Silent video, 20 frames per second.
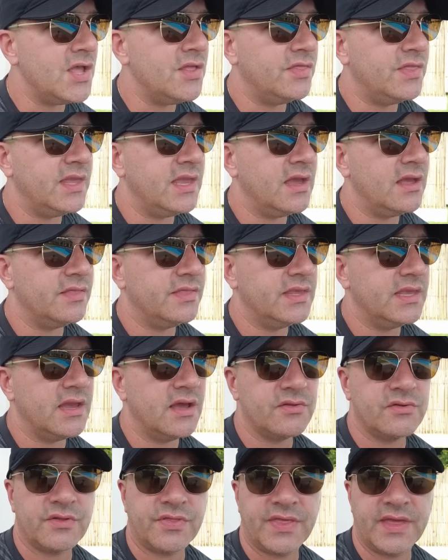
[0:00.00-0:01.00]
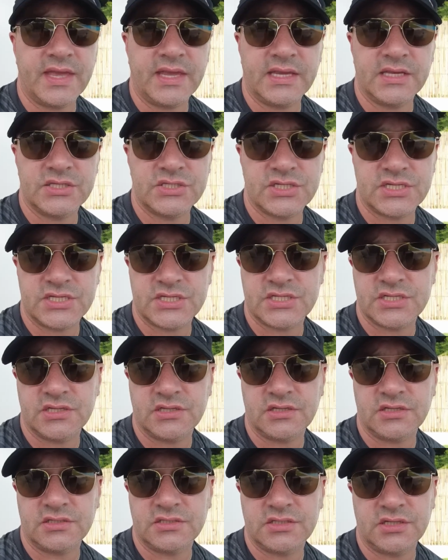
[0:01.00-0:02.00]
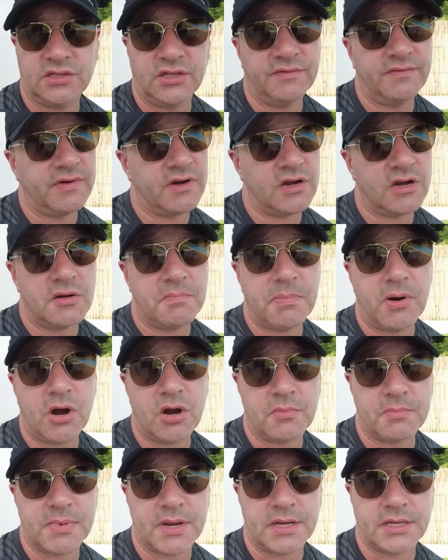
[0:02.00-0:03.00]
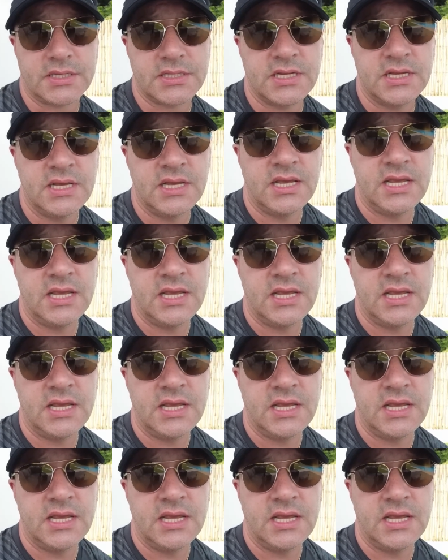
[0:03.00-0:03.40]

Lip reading: The other thing is just to live in an apartment.